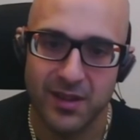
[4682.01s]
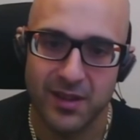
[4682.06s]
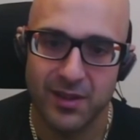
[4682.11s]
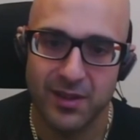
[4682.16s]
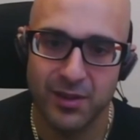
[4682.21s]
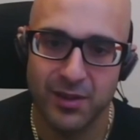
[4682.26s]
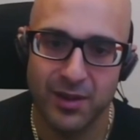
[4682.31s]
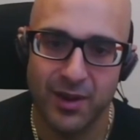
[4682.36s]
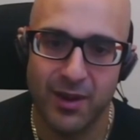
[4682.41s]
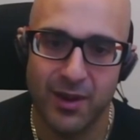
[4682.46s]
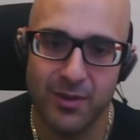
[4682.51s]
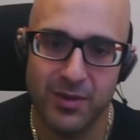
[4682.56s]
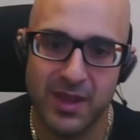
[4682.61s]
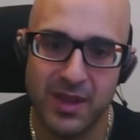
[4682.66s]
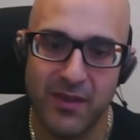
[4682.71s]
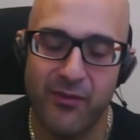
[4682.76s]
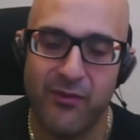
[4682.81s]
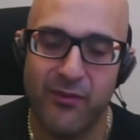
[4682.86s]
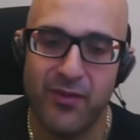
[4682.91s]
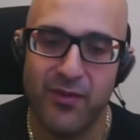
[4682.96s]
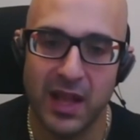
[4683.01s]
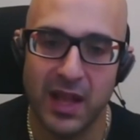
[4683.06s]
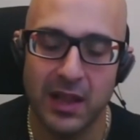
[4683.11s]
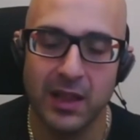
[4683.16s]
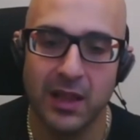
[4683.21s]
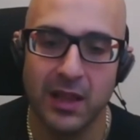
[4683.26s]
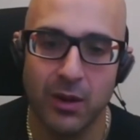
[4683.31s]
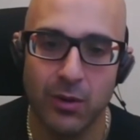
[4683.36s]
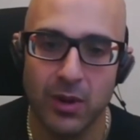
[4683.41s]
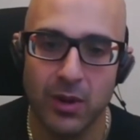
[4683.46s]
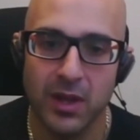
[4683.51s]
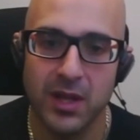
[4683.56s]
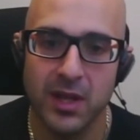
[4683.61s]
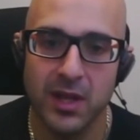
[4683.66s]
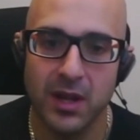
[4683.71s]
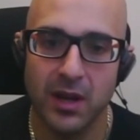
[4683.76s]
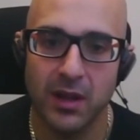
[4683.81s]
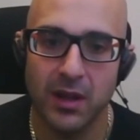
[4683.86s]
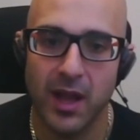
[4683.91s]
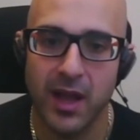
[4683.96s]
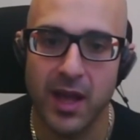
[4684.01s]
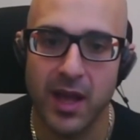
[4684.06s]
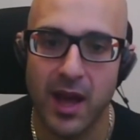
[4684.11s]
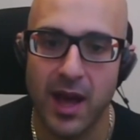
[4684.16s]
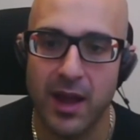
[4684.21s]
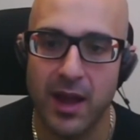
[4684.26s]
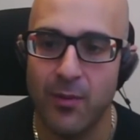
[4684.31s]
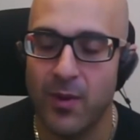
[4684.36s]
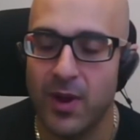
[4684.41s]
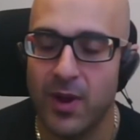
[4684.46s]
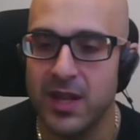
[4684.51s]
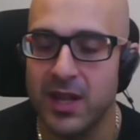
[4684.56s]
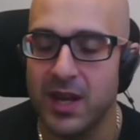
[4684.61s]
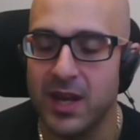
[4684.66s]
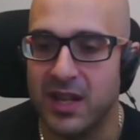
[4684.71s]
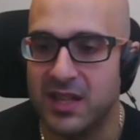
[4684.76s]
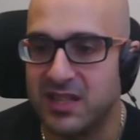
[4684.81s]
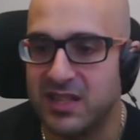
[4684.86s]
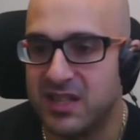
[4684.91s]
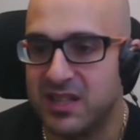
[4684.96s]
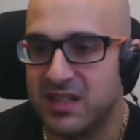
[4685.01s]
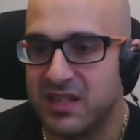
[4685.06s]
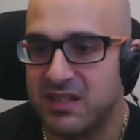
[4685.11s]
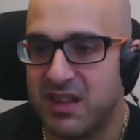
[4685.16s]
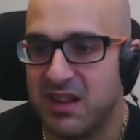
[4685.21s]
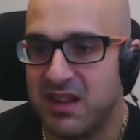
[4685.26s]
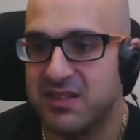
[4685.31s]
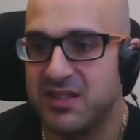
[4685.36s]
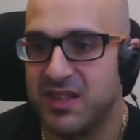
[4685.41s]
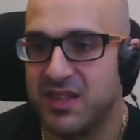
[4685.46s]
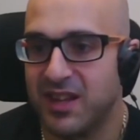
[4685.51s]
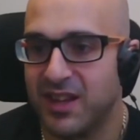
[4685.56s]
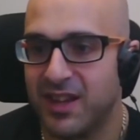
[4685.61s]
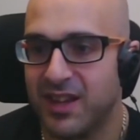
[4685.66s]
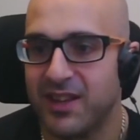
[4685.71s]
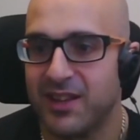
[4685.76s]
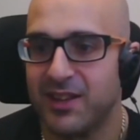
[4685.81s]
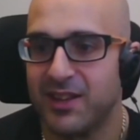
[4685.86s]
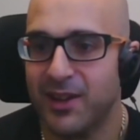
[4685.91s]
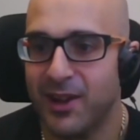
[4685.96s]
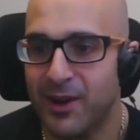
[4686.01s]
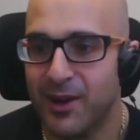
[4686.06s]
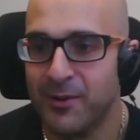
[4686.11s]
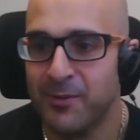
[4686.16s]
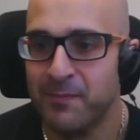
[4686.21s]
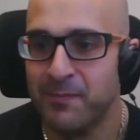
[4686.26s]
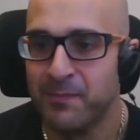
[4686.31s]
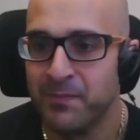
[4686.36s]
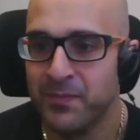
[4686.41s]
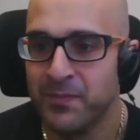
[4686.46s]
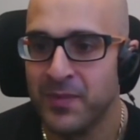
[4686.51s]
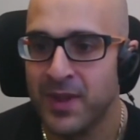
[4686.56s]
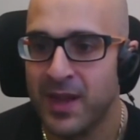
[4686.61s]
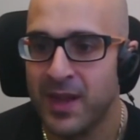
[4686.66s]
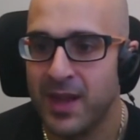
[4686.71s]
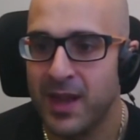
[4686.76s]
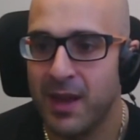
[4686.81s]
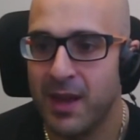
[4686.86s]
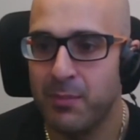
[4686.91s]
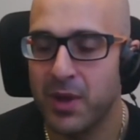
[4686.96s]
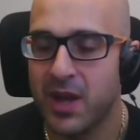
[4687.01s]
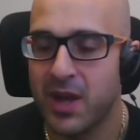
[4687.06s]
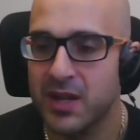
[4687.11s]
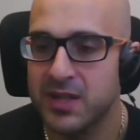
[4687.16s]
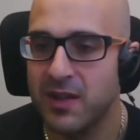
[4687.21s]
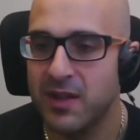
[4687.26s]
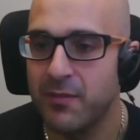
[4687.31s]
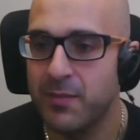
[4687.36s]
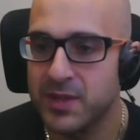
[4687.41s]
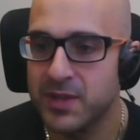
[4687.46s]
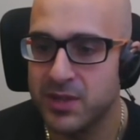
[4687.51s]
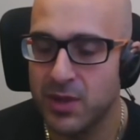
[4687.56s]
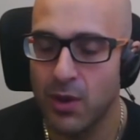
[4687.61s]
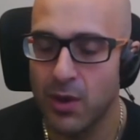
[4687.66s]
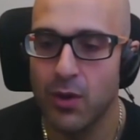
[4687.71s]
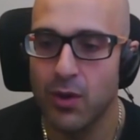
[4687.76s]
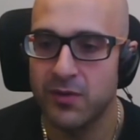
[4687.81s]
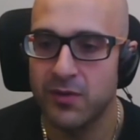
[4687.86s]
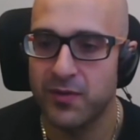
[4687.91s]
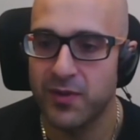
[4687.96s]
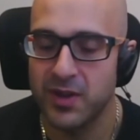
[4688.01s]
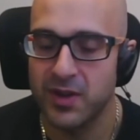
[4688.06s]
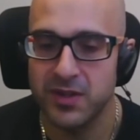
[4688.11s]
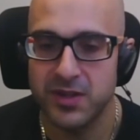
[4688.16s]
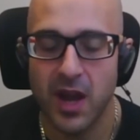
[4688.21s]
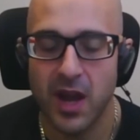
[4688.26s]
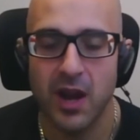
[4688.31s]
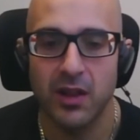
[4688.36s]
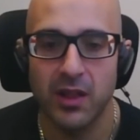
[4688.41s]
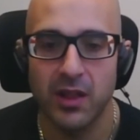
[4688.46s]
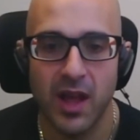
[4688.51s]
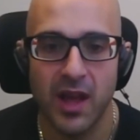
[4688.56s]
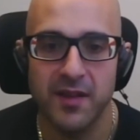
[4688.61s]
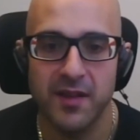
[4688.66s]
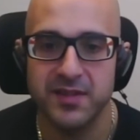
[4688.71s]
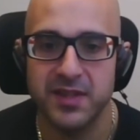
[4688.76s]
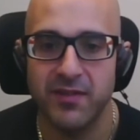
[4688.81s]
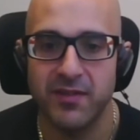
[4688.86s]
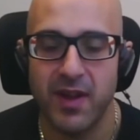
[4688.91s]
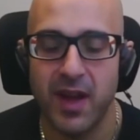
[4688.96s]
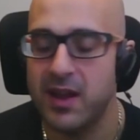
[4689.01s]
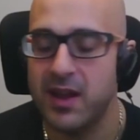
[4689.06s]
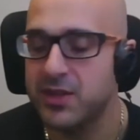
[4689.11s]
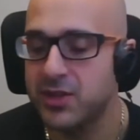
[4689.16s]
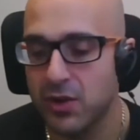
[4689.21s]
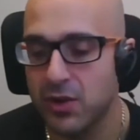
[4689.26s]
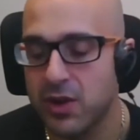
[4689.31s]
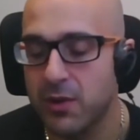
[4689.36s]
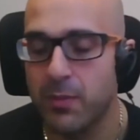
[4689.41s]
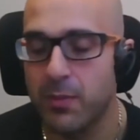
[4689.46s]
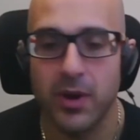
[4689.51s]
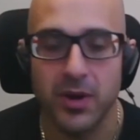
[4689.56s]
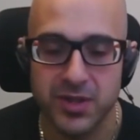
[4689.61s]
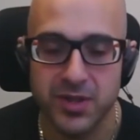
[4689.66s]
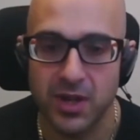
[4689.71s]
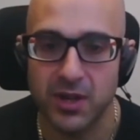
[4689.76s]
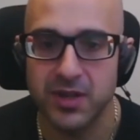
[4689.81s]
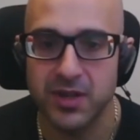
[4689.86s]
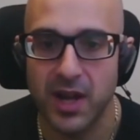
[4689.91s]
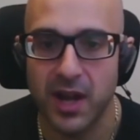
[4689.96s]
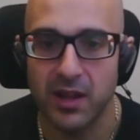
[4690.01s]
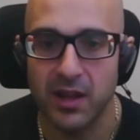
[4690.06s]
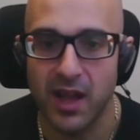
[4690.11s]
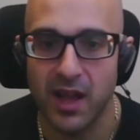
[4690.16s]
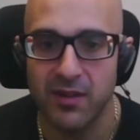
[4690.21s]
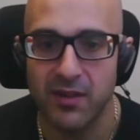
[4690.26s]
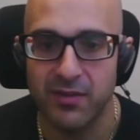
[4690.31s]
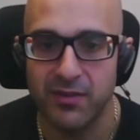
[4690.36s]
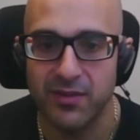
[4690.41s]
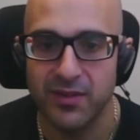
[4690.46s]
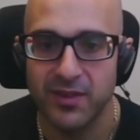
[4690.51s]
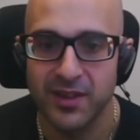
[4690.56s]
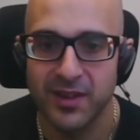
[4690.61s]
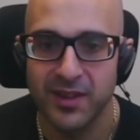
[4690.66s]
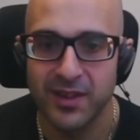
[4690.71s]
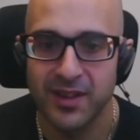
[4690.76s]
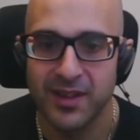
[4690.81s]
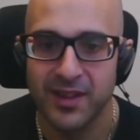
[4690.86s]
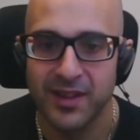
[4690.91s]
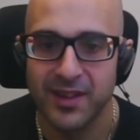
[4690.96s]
You know, they literally are like, I don't want to eat it. It's disgusting, you know, because they've been told for their entire lives, they've had turkey burgers their entire life. Yeah.